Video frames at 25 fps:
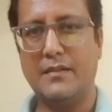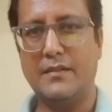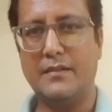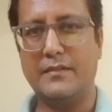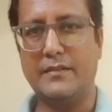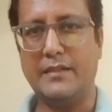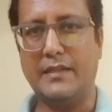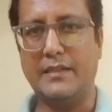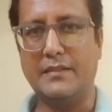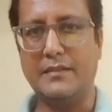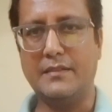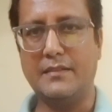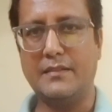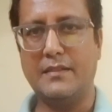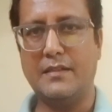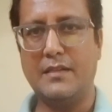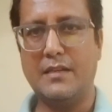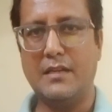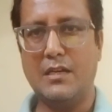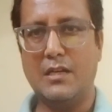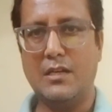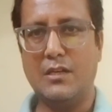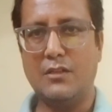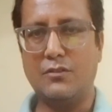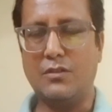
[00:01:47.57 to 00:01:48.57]
right?
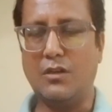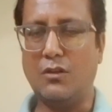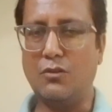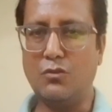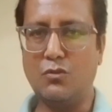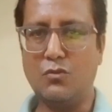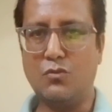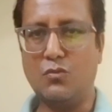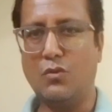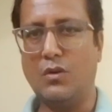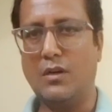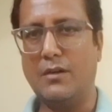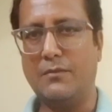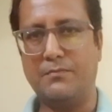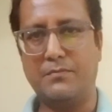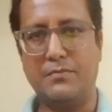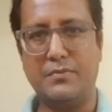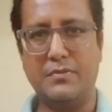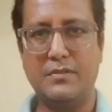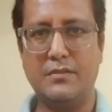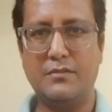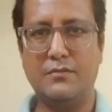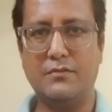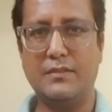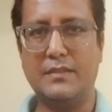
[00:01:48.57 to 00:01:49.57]
So how to co-op
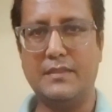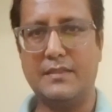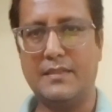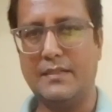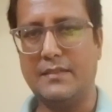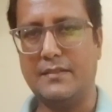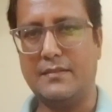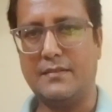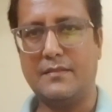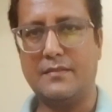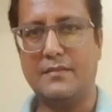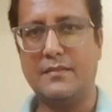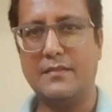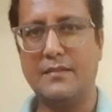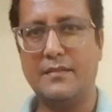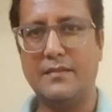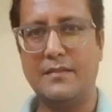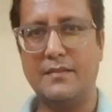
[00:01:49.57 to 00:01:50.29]
with this,